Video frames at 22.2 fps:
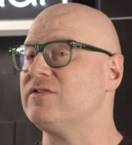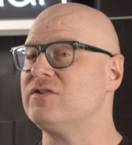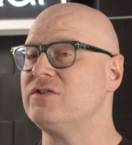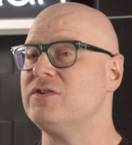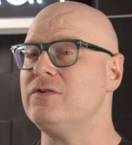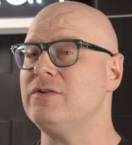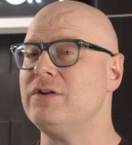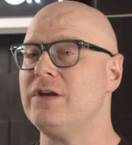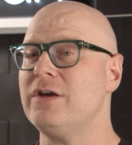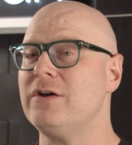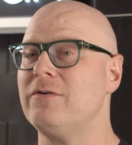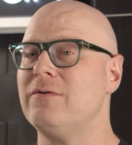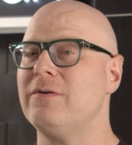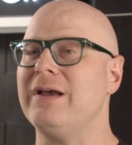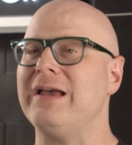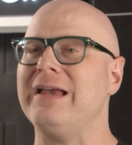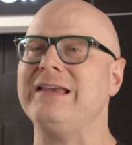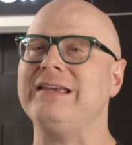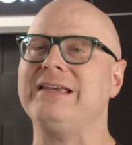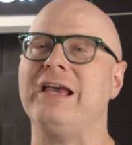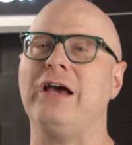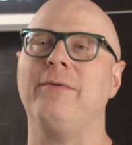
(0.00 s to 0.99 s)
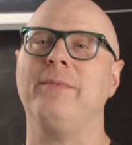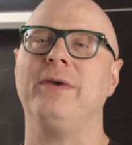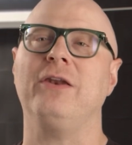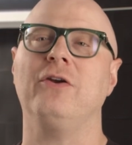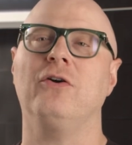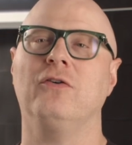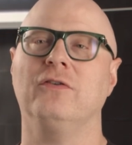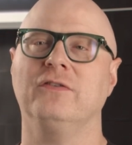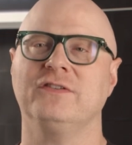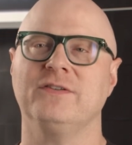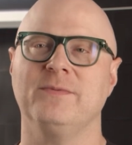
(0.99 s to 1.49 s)
Studio and Calman
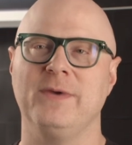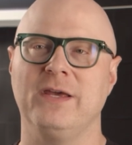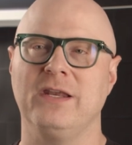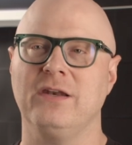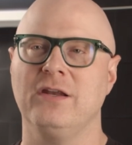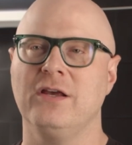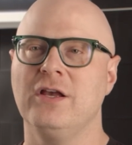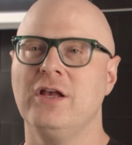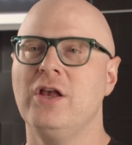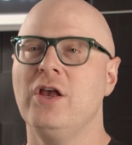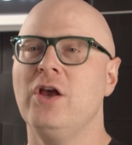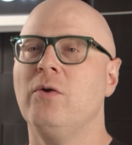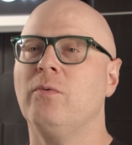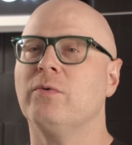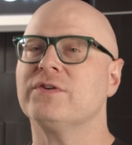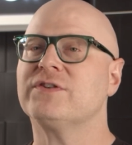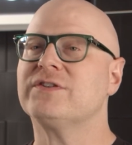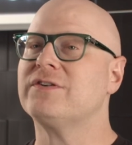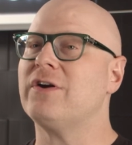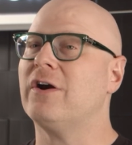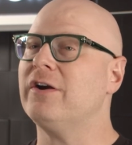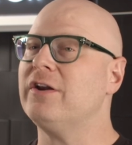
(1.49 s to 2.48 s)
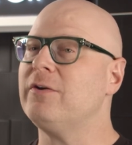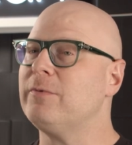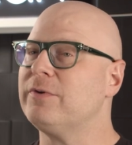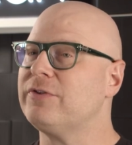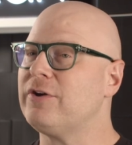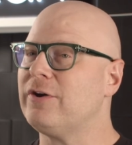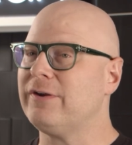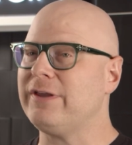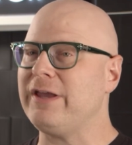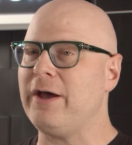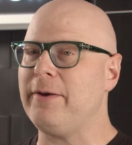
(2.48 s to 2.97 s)
Ultimate. We're starting with
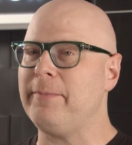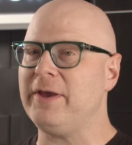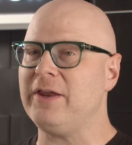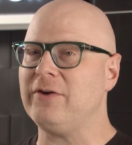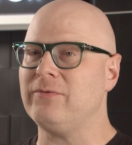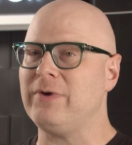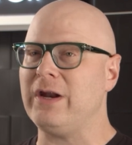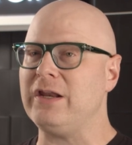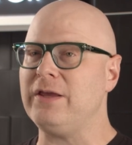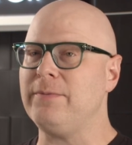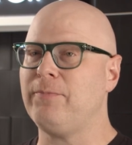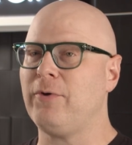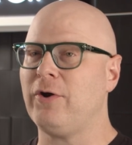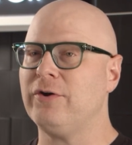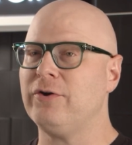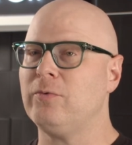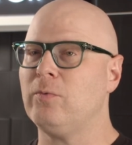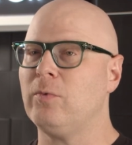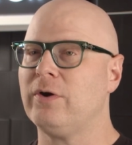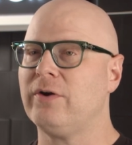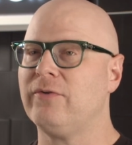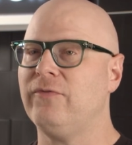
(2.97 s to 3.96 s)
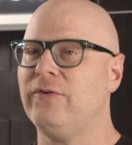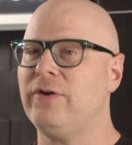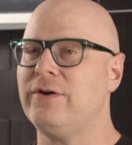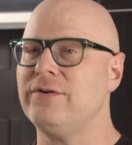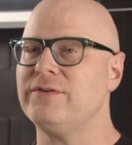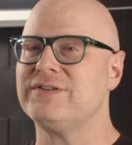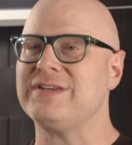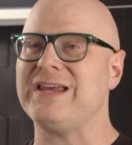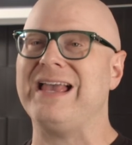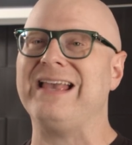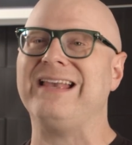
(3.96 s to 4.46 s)
our Calman Ready partner
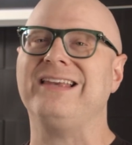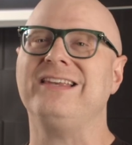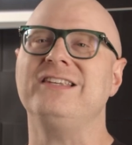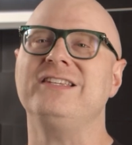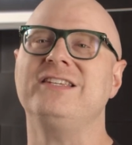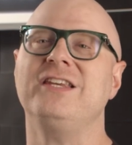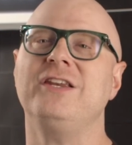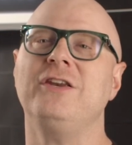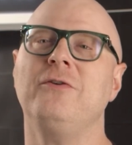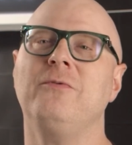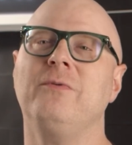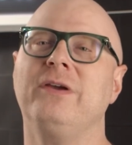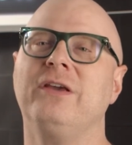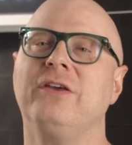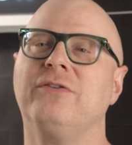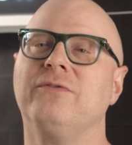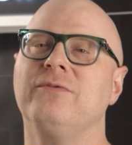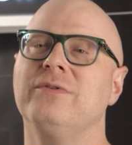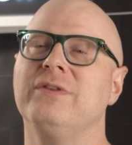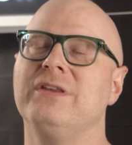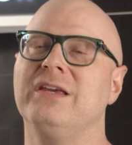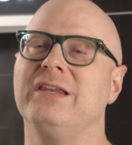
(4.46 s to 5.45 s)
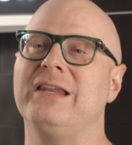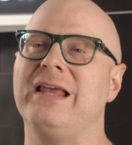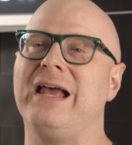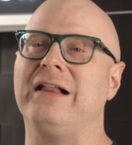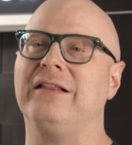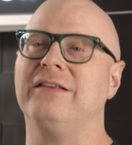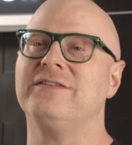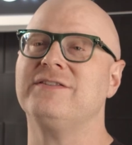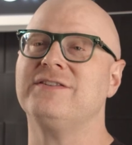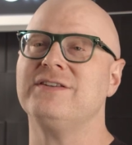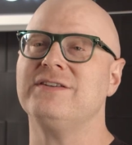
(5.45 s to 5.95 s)
workflows and continuing through the
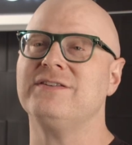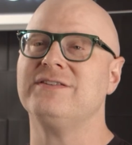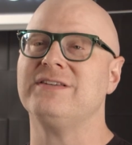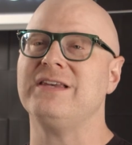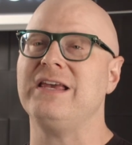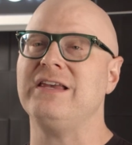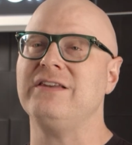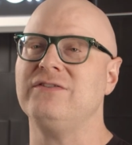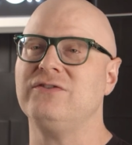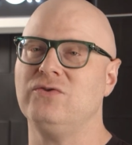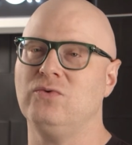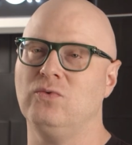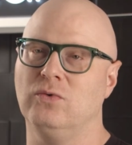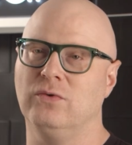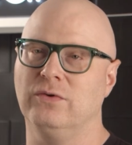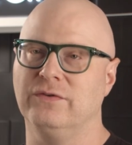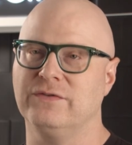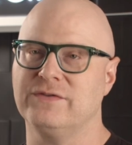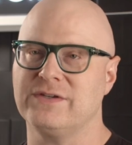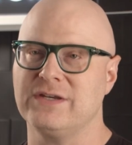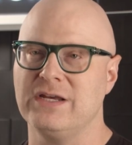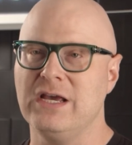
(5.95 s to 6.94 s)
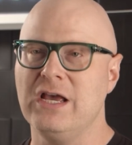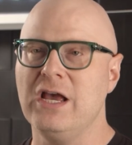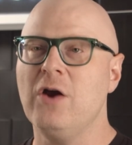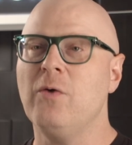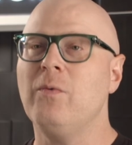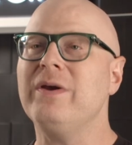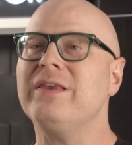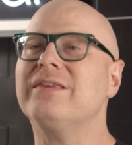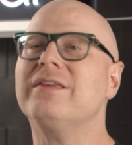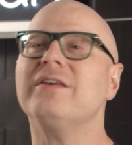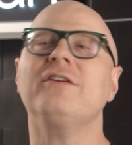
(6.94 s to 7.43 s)
analysis and tools.
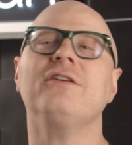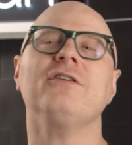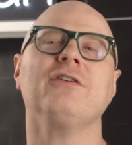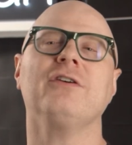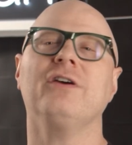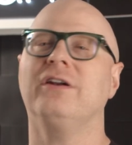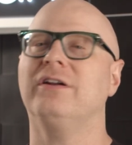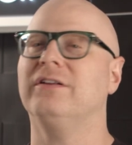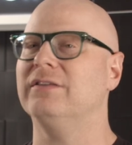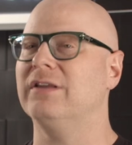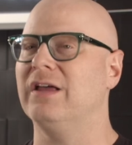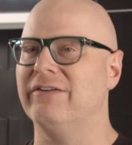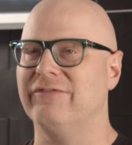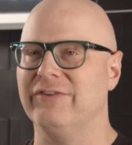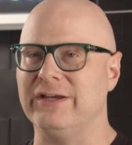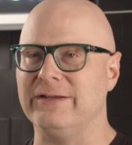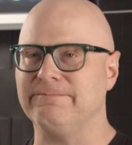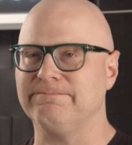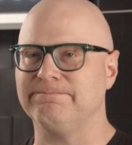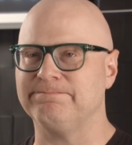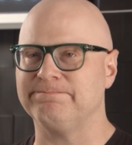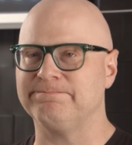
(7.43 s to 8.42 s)
We think you're going to love it.